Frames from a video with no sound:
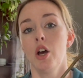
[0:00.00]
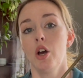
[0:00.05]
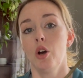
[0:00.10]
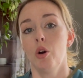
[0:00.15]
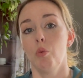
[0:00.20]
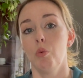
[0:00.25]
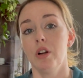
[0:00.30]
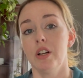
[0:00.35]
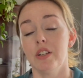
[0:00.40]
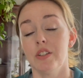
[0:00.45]

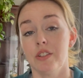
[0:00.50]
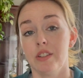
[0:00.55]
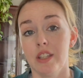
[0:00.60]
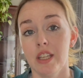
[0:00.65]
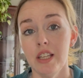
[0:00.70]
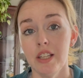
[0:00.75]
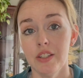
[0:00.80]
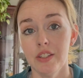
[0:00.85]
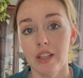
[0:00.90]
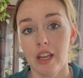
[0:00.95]
Whereas
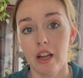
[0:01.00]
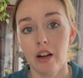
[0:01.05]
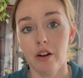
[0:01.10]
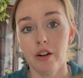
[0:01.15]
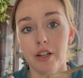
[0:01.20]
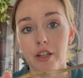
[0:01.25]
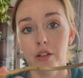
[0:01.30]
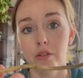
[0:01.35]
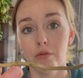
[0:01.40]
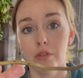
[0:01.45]
this
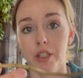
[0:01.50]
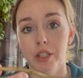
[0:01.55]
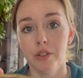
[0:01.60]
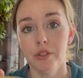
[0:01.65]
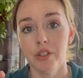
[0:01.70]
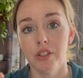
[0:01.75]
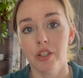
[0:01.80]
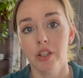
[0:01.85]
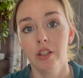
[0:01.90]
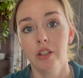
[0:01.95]
aerial
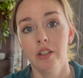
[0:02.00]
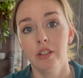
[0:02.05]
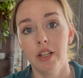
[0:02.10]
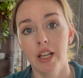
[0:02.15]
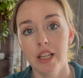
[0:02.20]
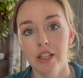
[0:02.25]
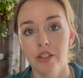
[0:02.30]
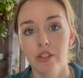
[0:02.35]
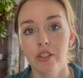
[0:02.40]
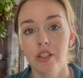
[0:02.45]
root
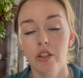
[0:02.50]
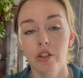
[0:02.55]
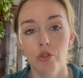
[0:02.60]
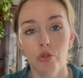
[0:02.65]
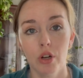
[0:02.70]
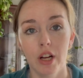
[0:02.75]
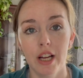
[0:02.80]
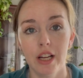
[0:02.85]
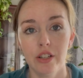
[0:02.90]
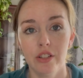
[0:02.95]
is still
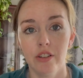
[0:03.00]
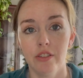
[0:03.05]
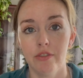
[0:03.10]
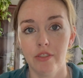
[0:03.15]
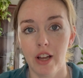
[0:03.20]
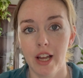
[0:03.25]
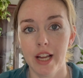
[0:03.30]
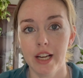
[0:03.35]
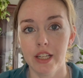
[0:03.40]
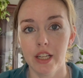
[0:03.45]
trying to
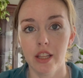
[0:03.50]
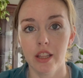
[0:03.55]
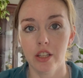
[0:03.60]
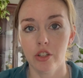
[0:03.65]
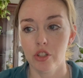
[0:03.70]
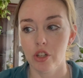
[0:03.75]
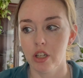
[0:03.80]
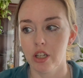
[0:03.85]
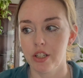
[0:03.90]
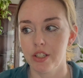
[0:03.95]
find the
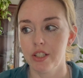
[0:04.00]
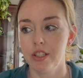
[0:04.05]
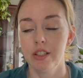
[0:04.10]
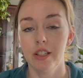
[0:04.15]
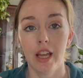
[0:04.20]
dirt,